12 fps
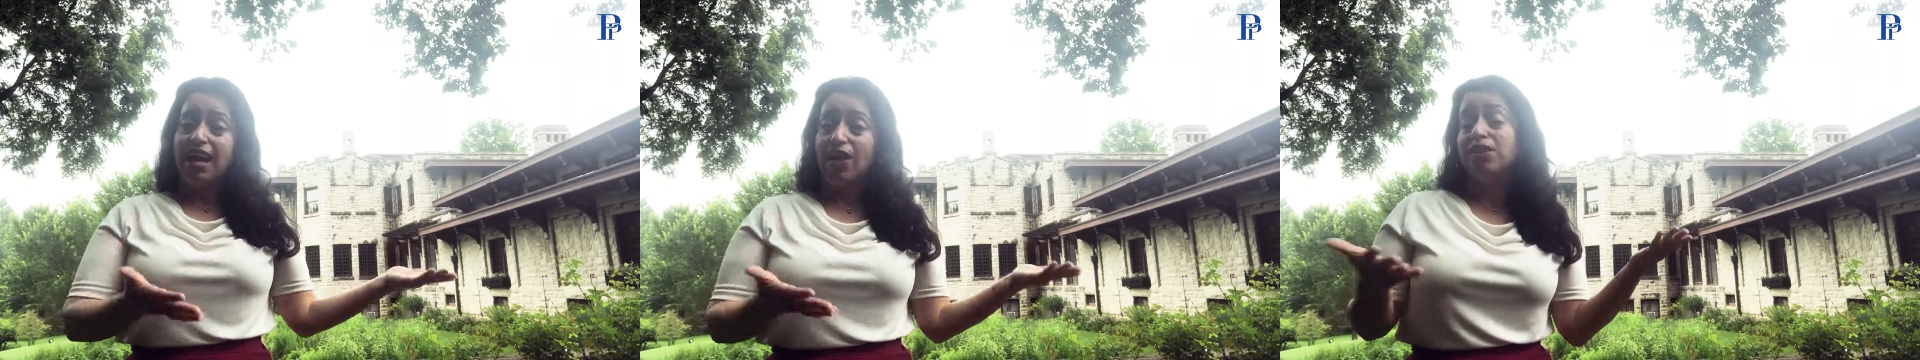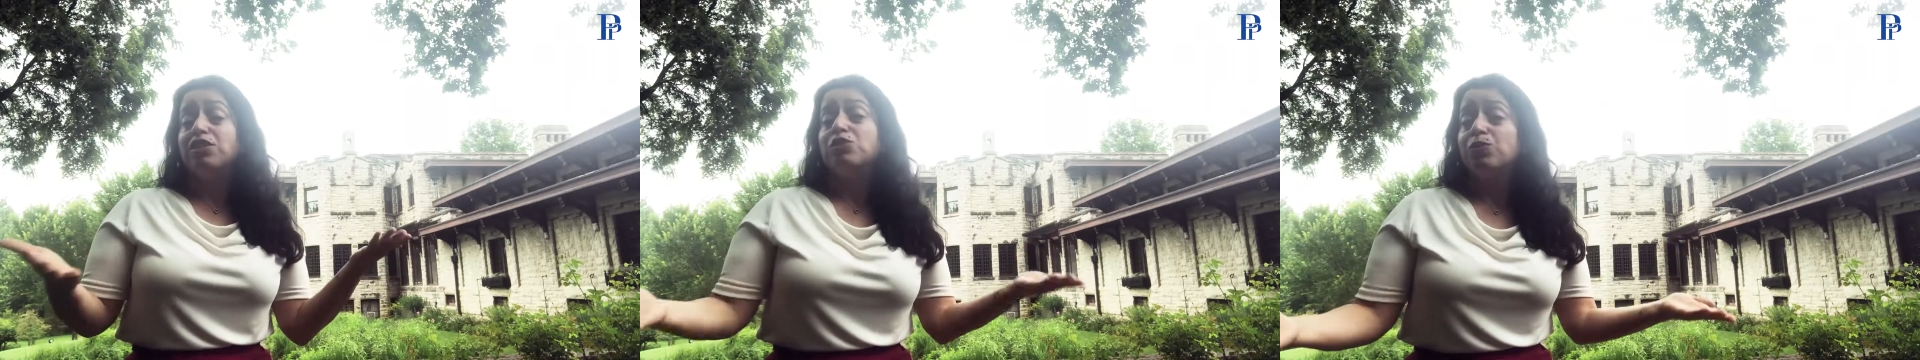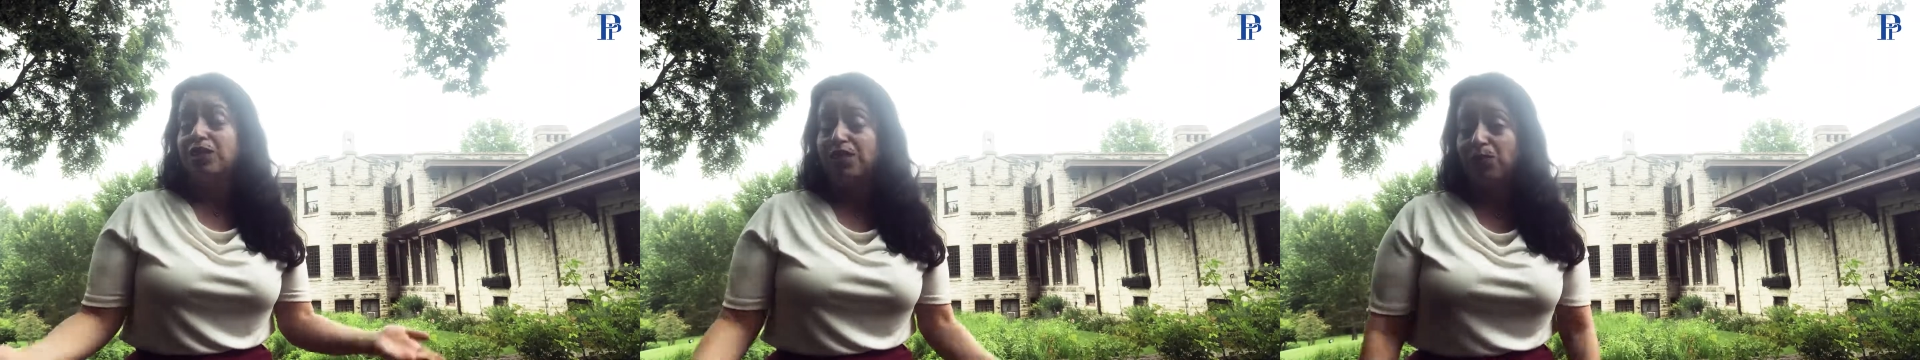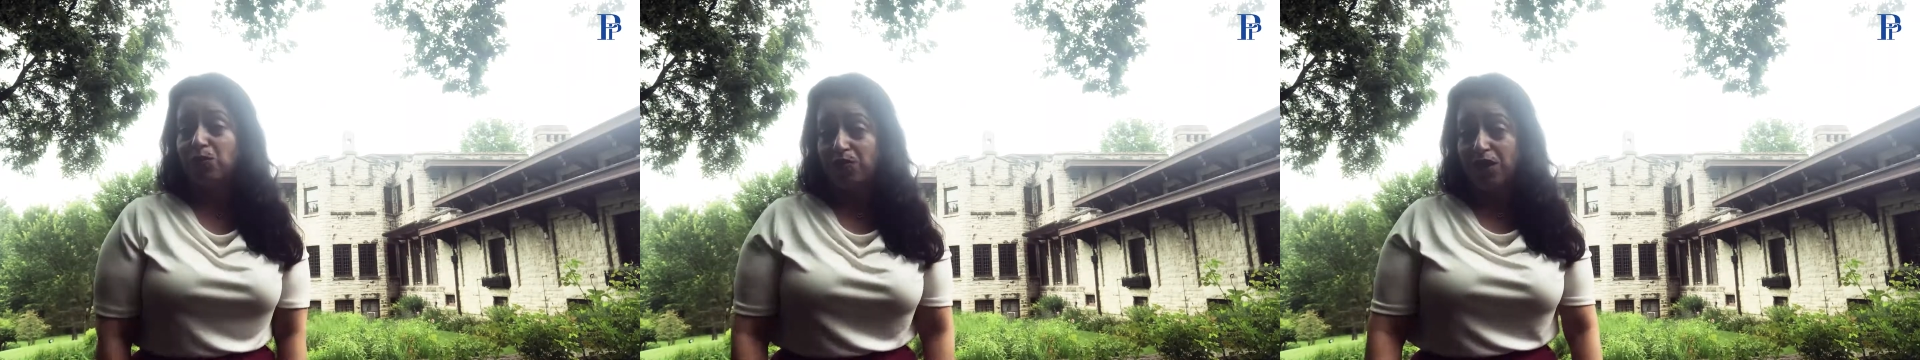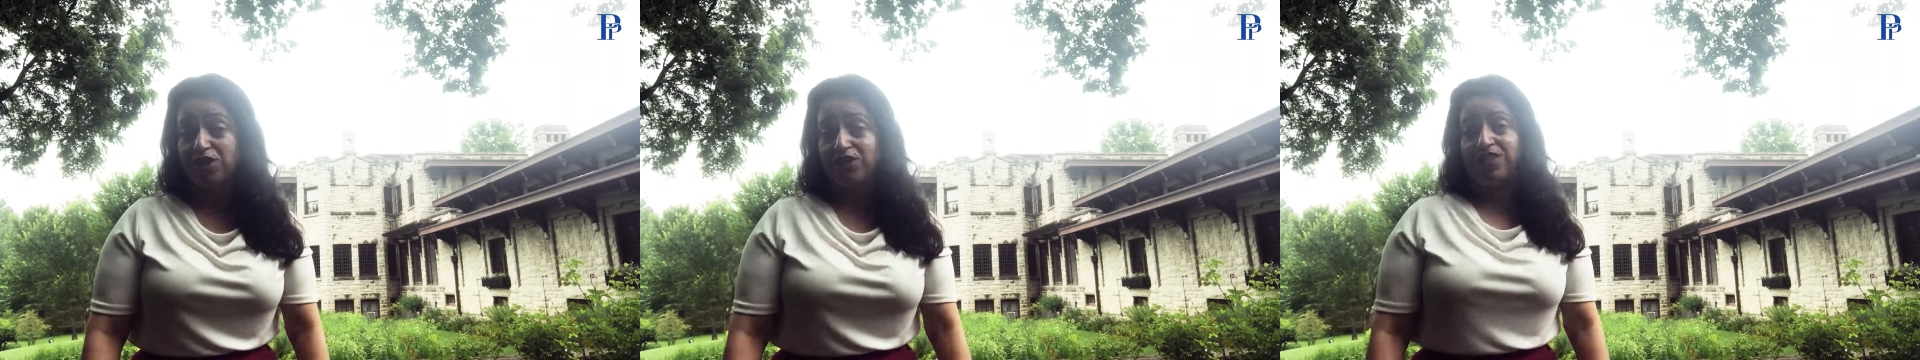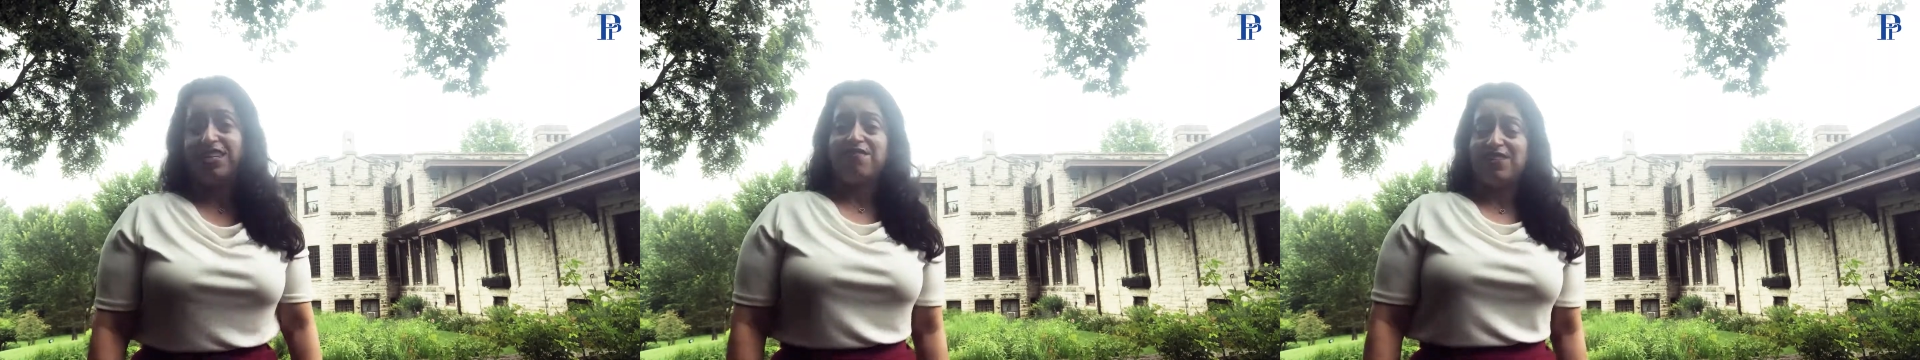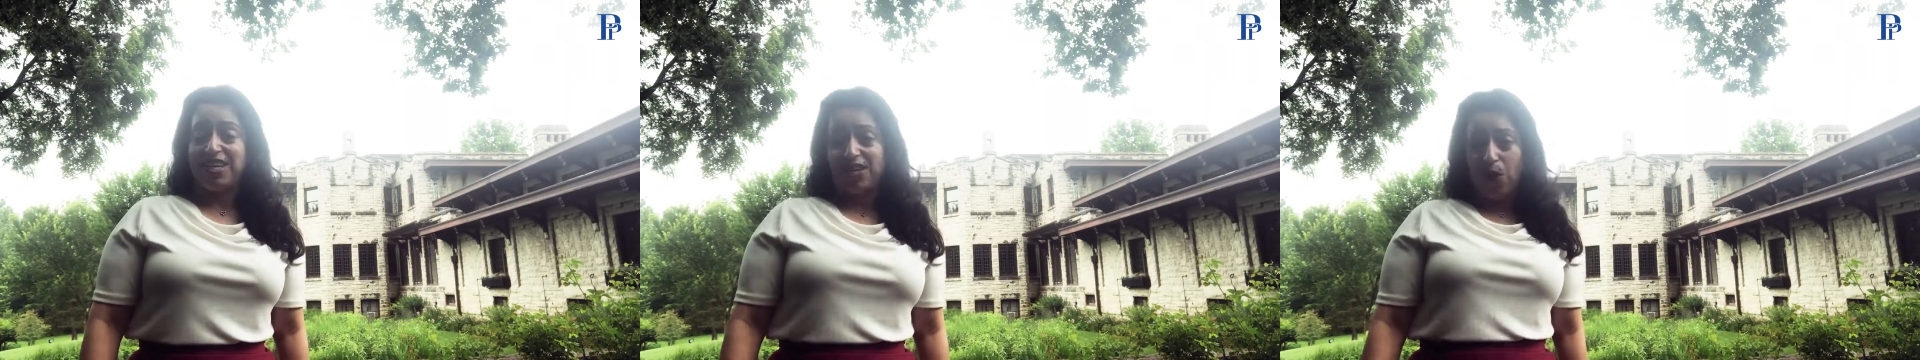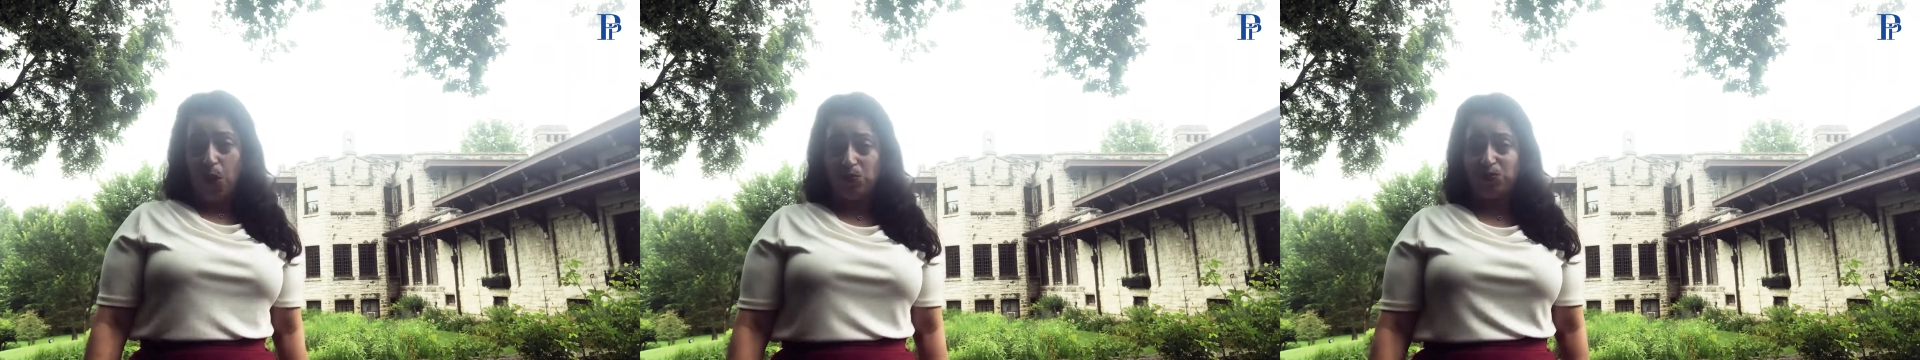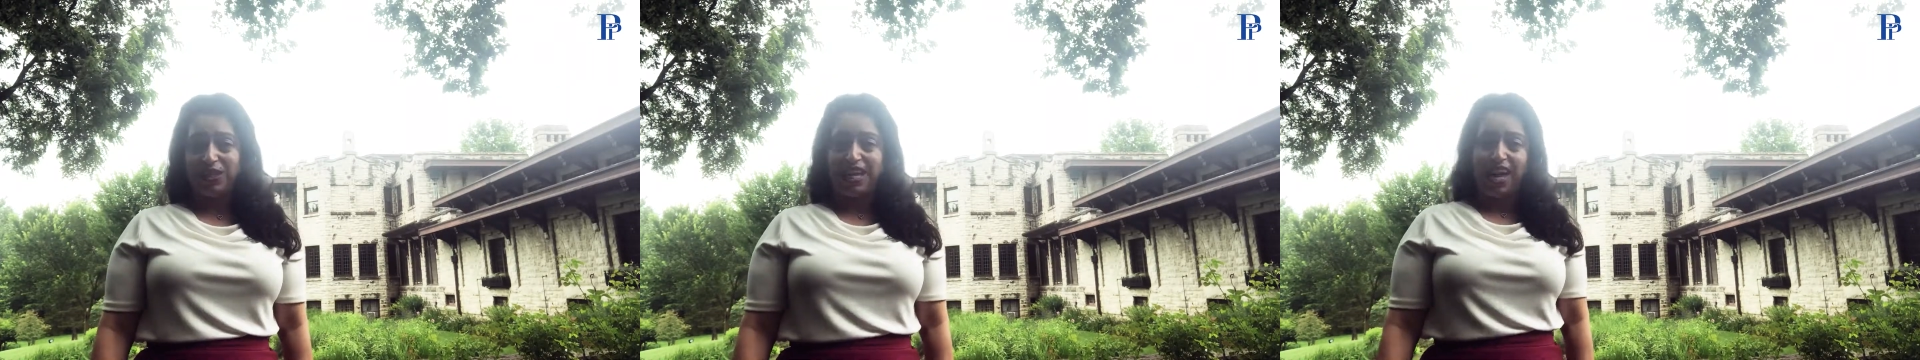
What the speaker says: other students and professionals that we can hopefully